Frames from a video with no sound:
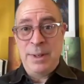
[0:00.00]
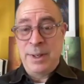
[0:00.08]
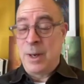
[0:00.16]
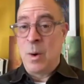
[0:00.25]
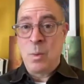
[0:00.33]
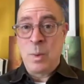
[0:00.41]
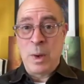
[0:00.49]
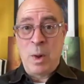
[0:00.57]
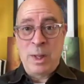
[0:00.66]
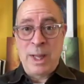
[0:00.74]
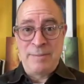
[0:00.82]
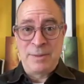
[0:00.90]
We
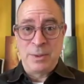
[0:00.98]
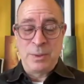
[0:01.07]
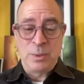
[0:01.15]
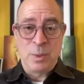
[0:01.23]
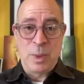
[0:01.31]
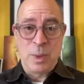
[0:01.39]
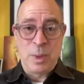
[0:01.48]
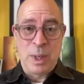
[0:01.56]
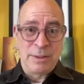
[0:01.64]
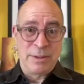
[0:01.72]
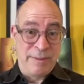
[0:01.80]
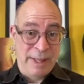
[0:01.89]
all have
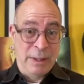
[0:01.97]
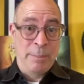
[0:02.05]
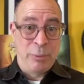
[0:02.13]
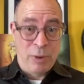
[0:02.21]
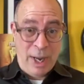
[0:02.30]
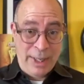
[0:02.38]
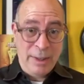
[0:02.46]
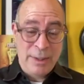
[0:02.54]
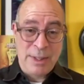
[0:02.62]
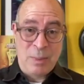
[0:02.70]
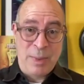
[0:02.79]
to develop products,